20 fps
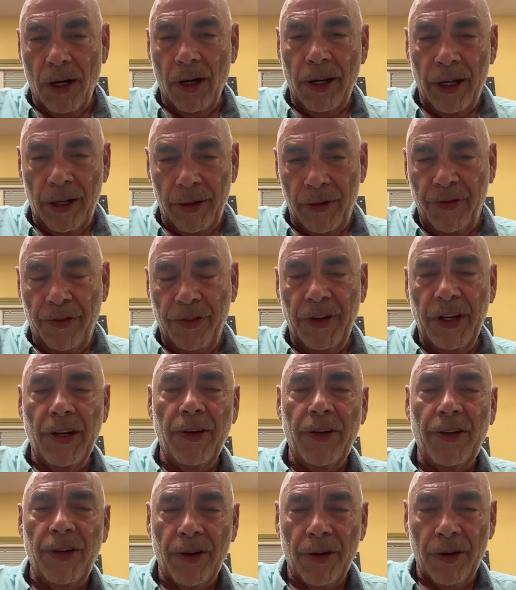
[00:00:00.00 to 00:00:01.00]
are
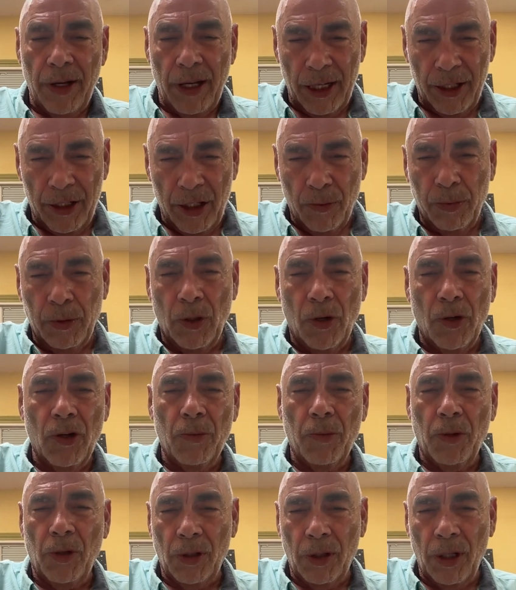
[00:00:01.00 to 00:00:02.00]
inferior and
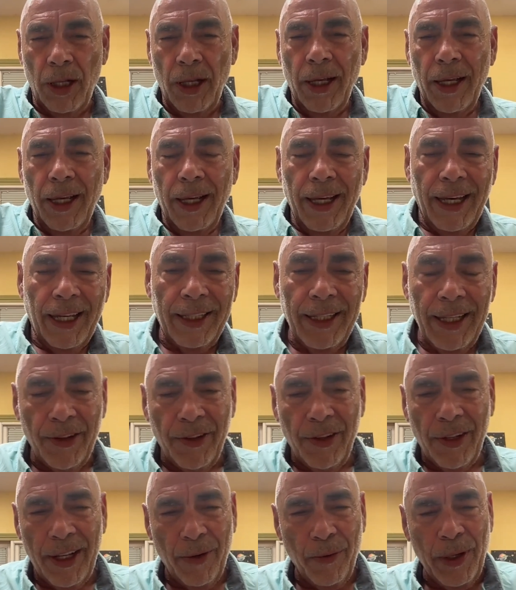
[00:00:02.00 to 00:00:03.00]
deplorable.
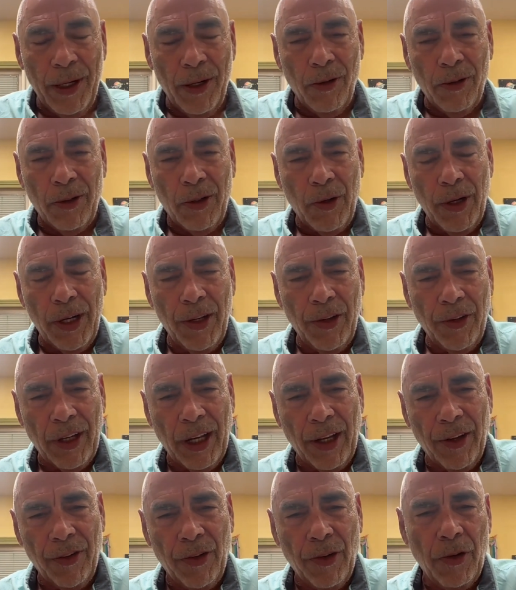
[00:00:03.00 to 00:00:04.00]
We don't
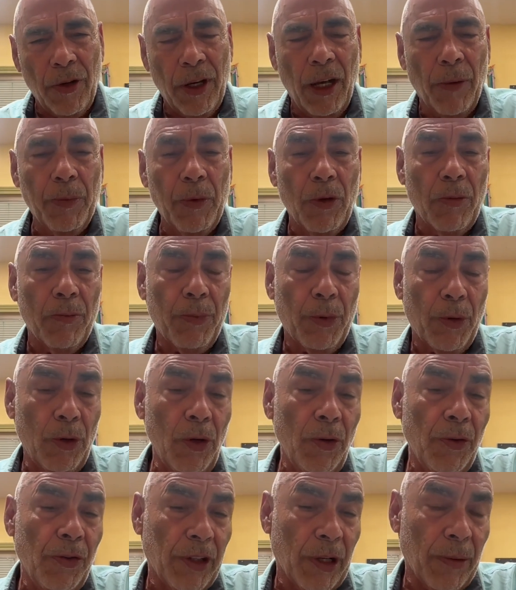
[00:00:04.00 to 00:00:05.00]
criticize to help you
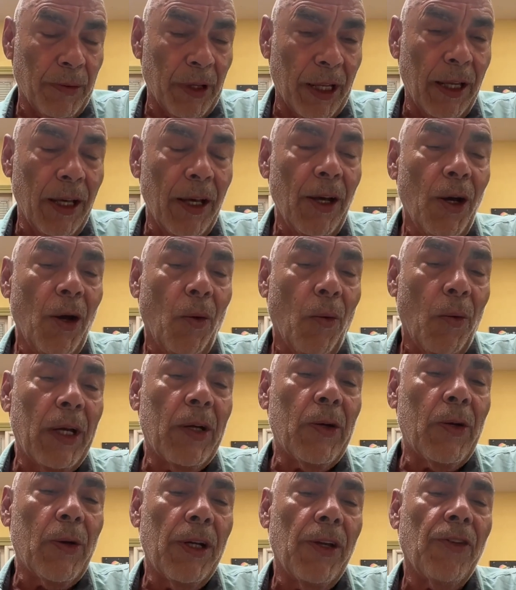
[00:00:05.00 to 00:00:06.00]
improve something.
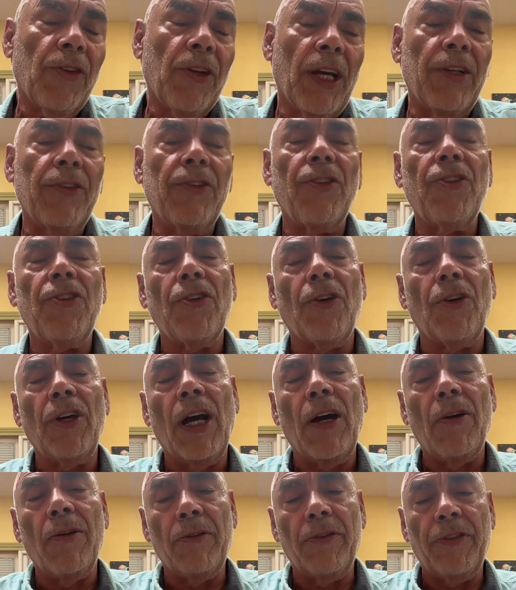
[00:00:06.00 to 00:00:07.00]
We criticize to show
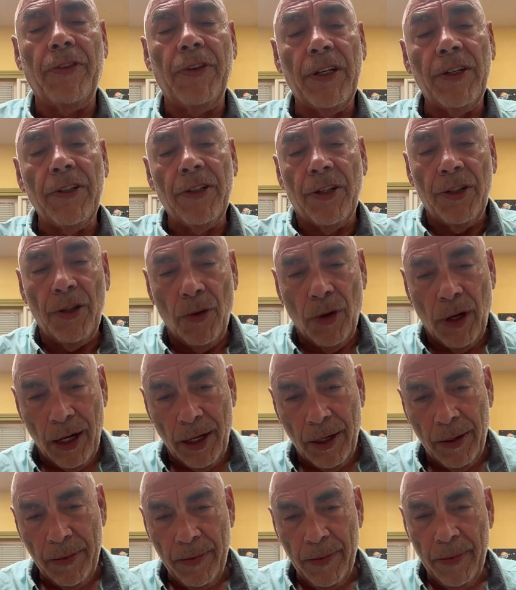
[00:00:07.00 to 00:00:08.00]
you how inferior you
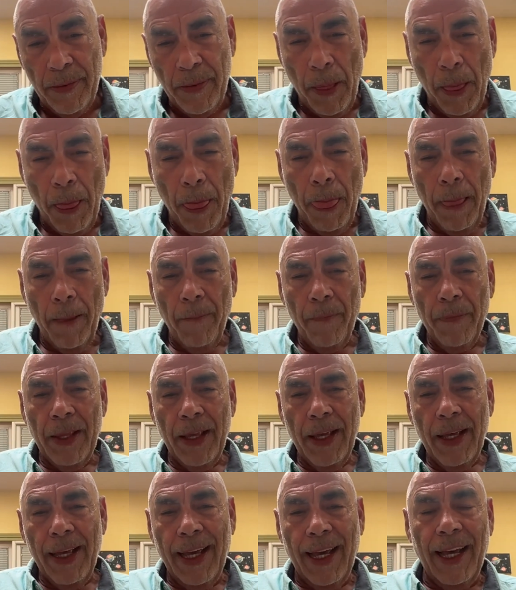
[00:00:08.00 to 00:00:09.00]
are.
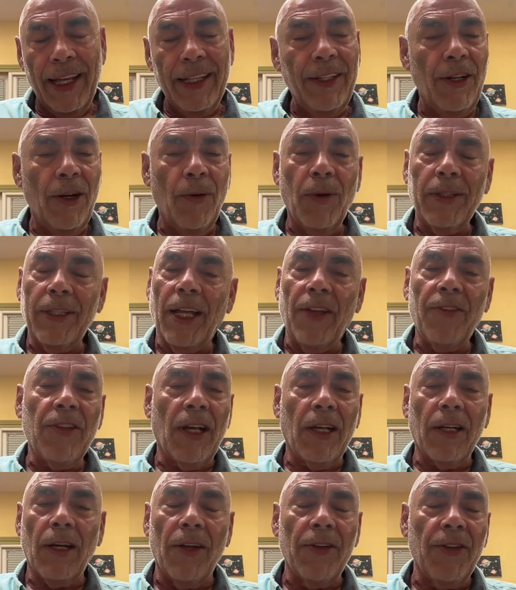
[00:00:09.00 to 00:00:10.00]
And you know what? That's
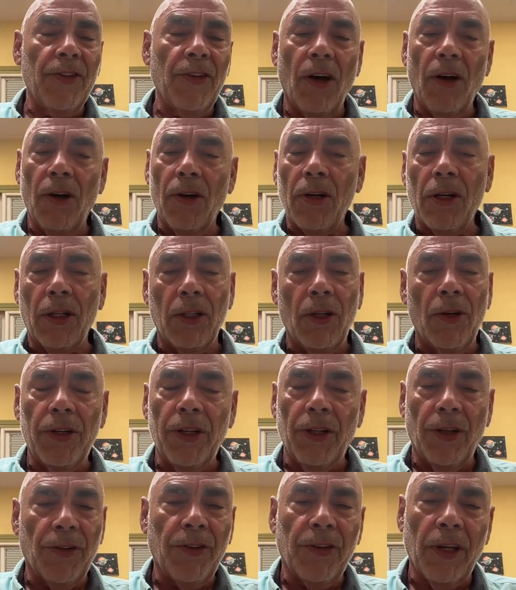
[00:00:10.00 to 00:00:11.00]
all
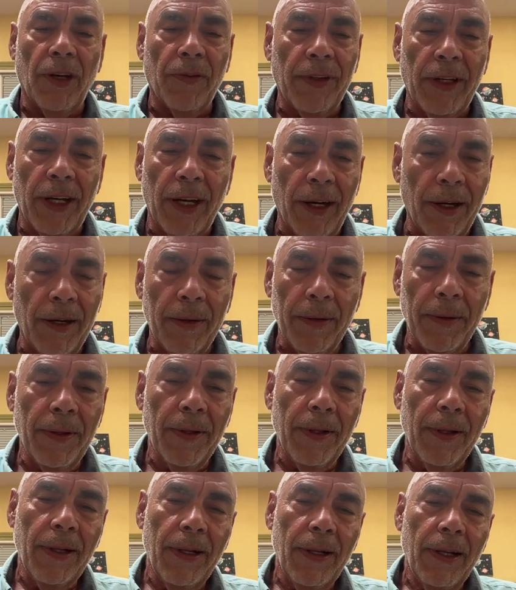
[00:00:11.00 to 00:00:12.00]
colonial stuff there.
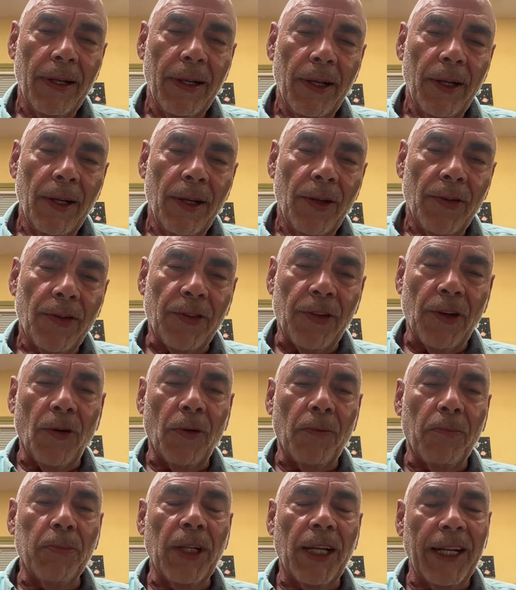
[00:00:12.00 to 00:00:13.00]

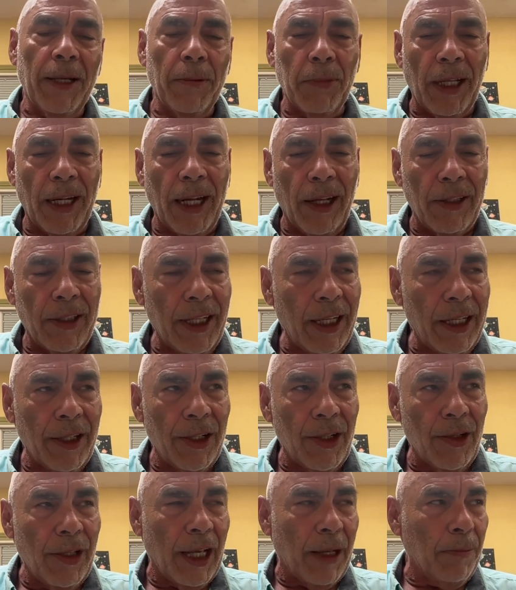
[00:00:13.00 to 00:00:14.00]
So Blood In, Blood Out
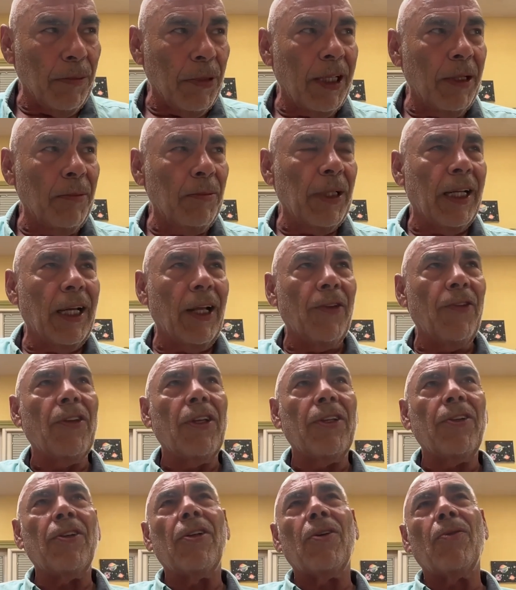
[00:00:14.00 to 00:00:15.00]
didn't do that. Blood In, Blood Out
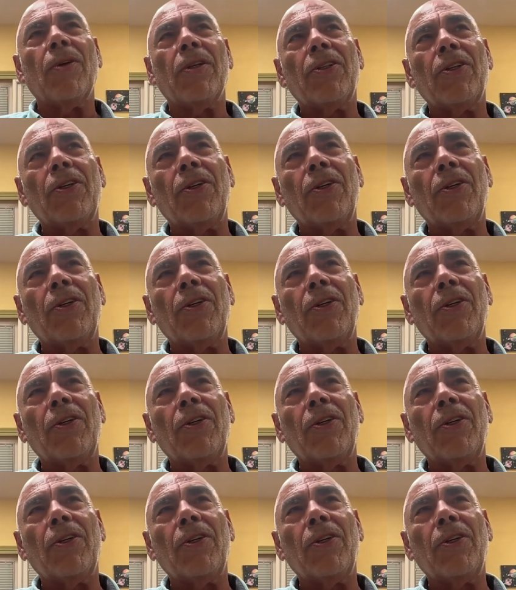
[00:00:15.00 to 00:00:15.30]
said, you know what,